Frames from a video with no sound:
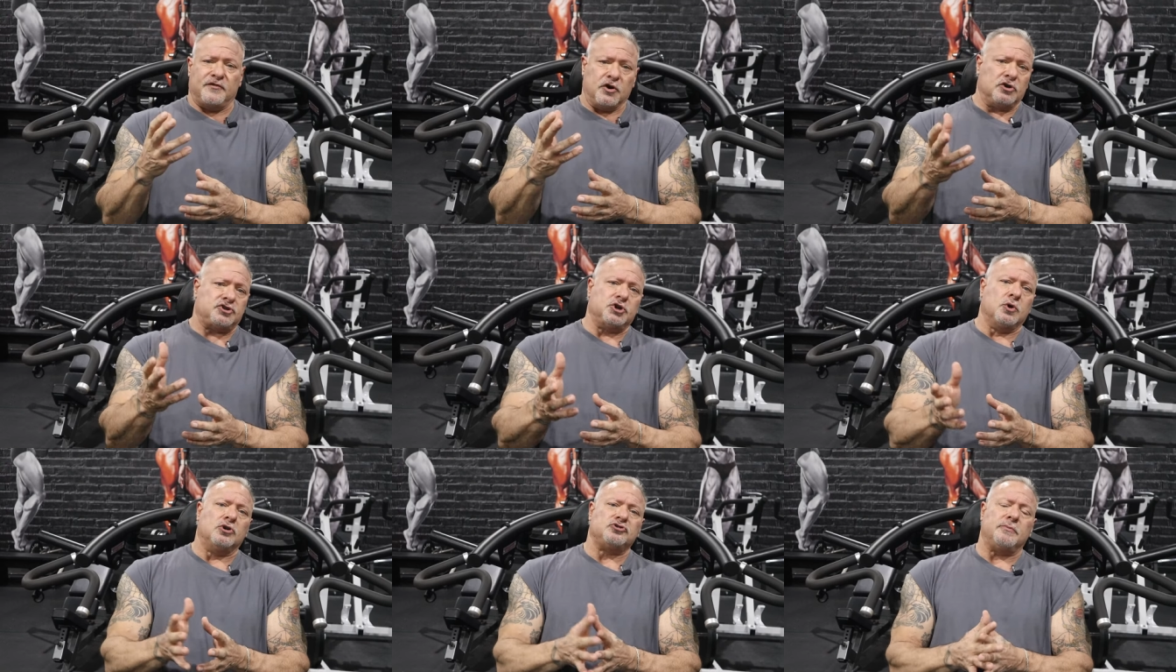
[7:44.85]
You're a
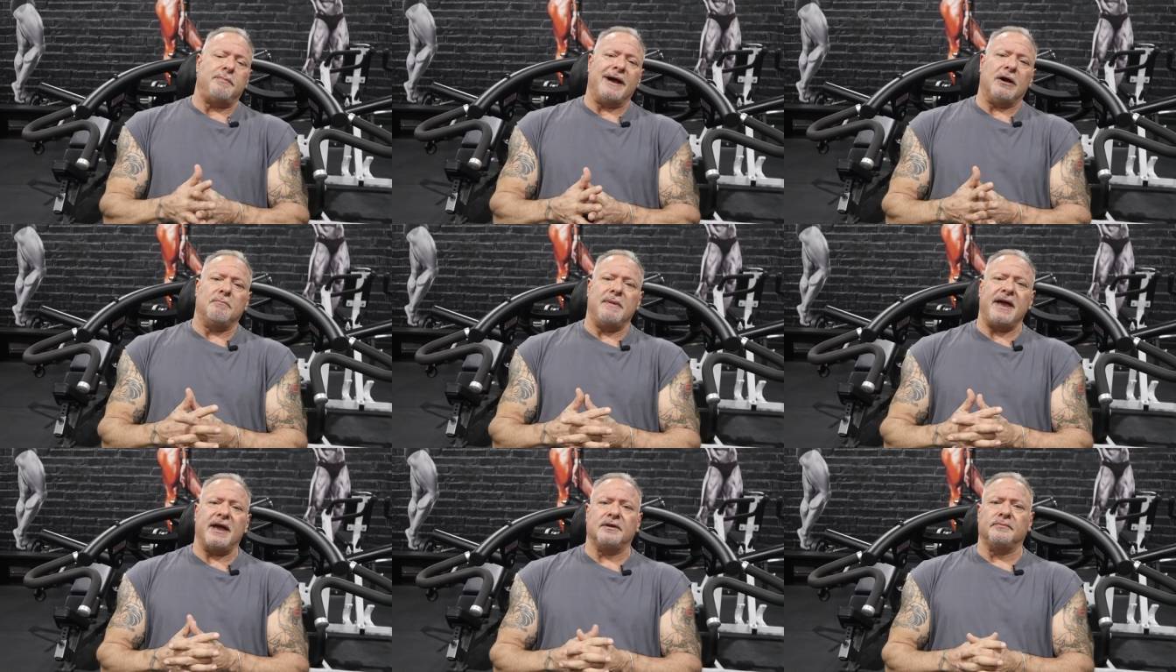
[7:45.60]
200 pound
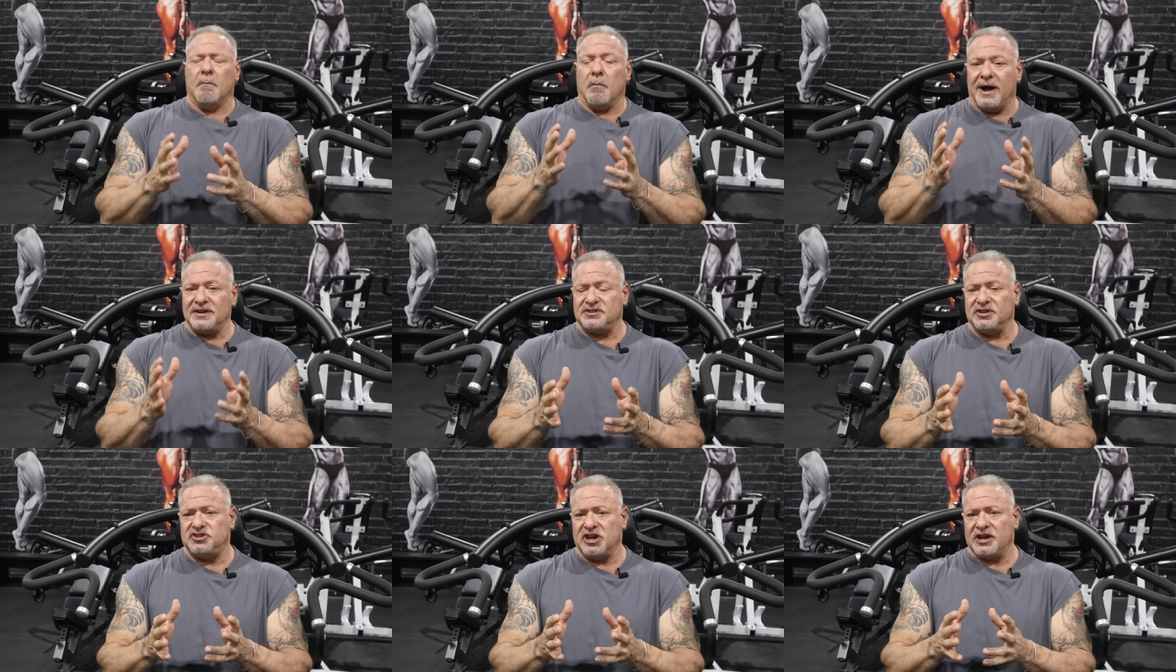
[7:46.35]
man. My
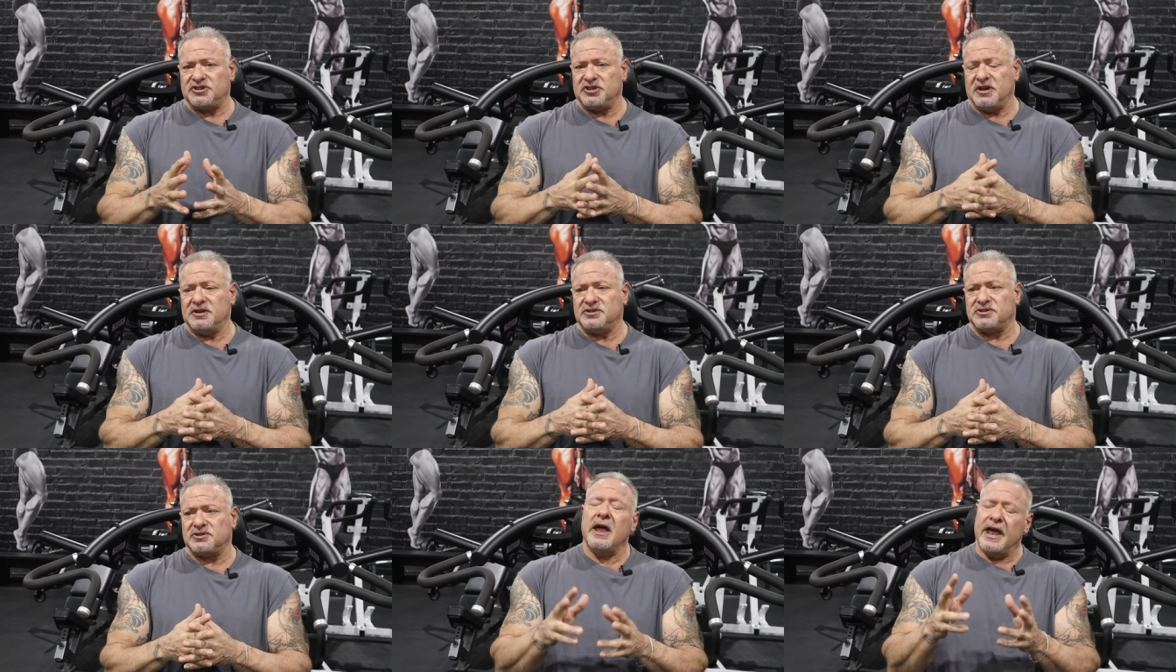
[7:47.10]
suggestion is,
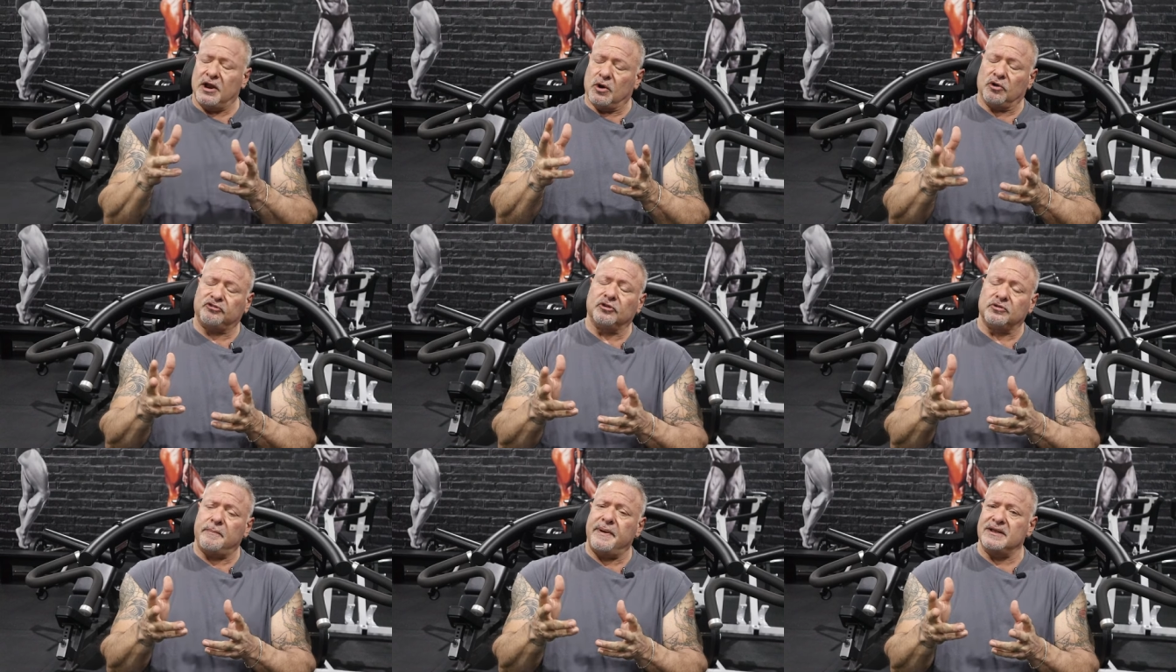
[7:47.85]
and it also
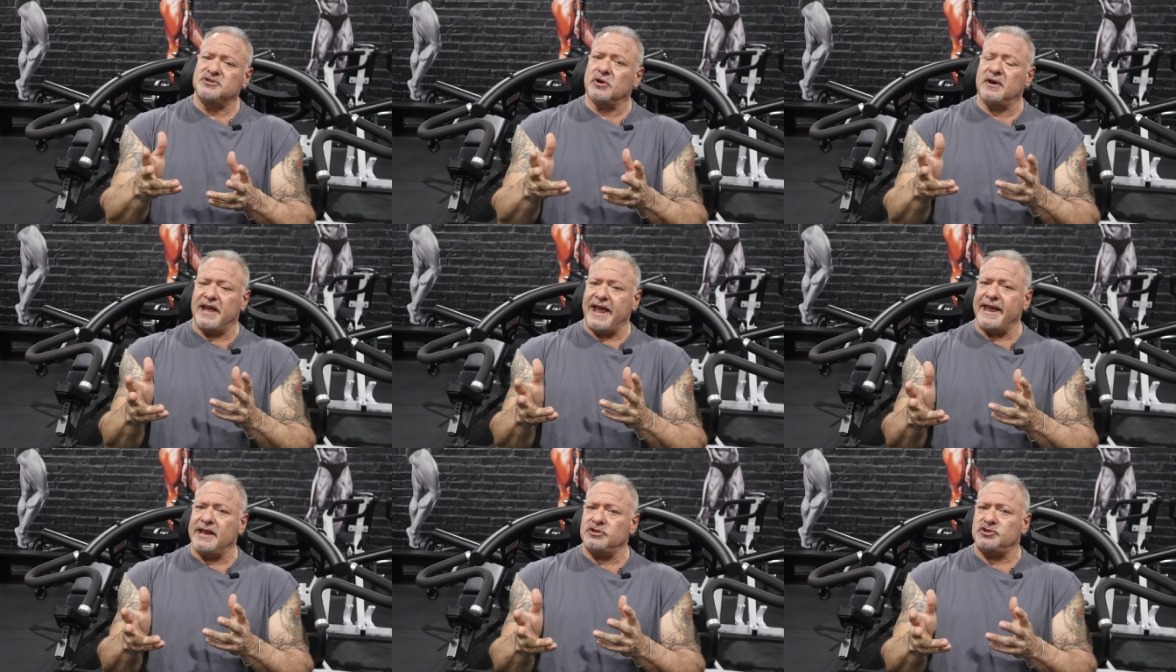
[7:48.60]
depends on
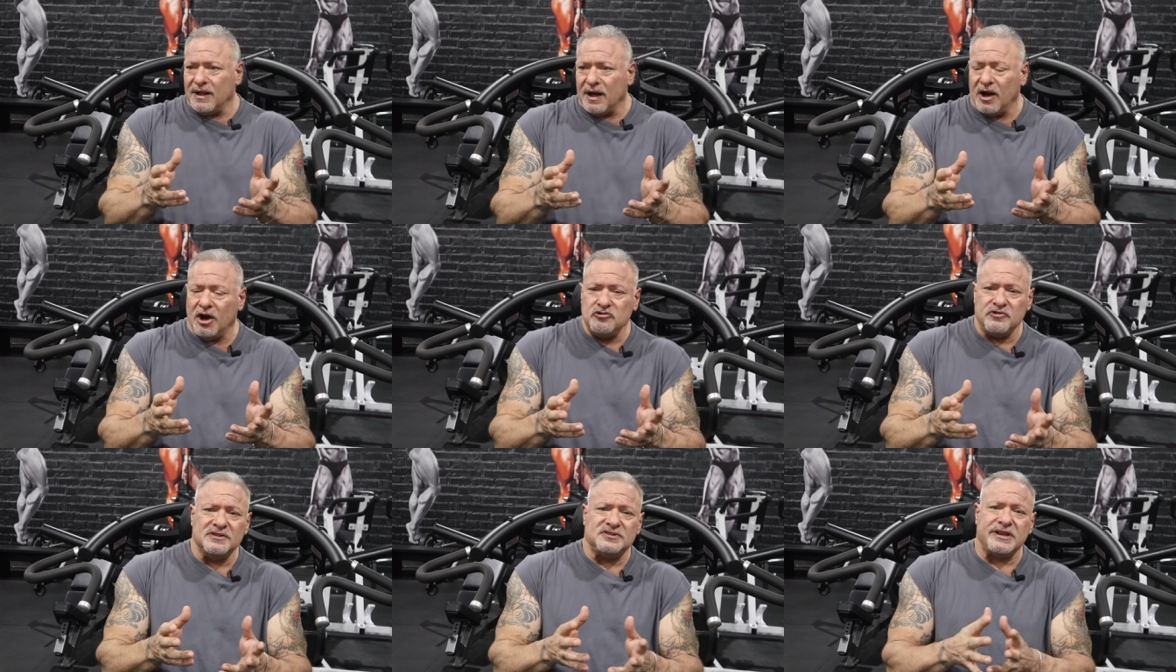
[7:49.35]
age,
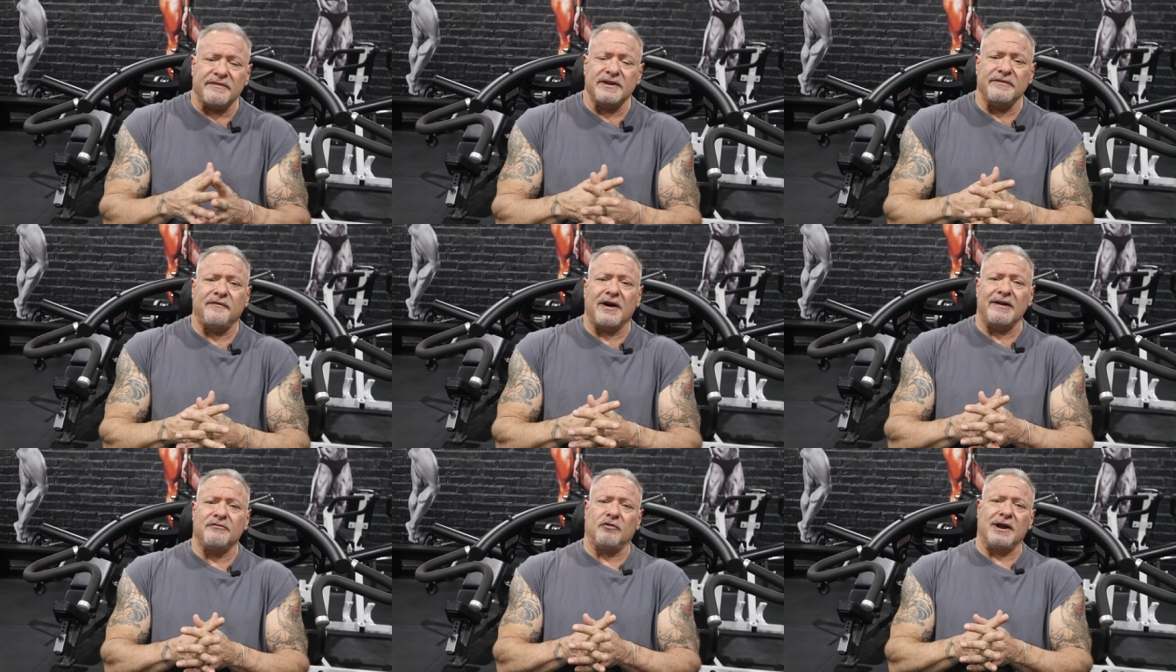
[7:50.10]

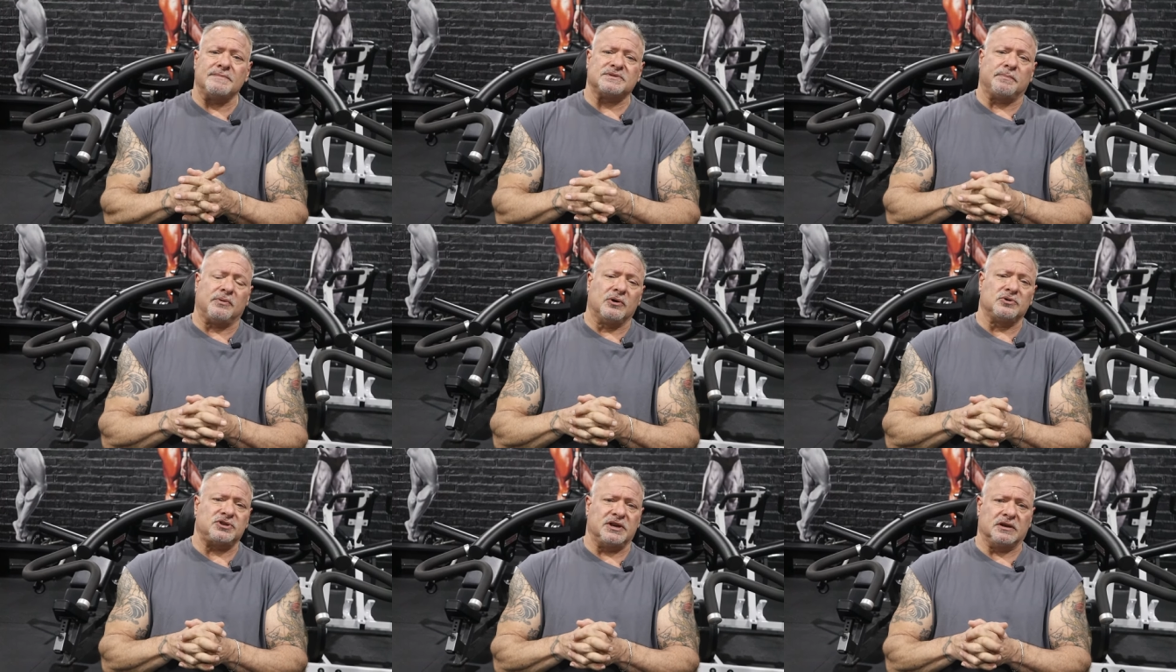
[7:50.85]
175 grams of
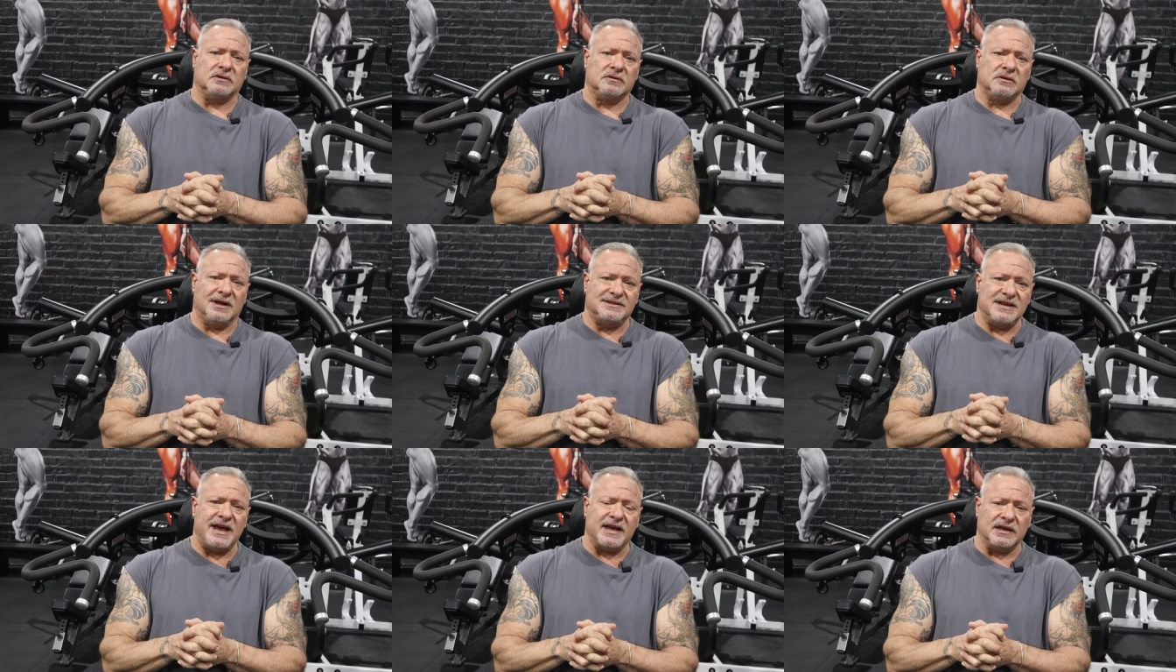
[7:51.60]
protein a
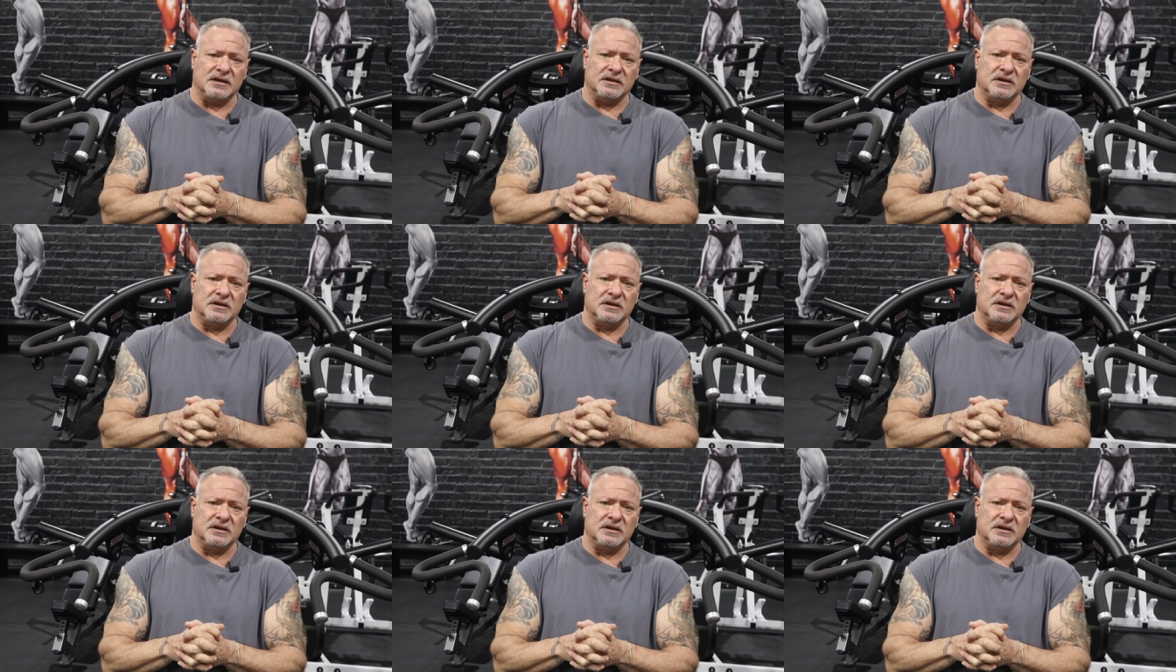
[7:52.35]
day,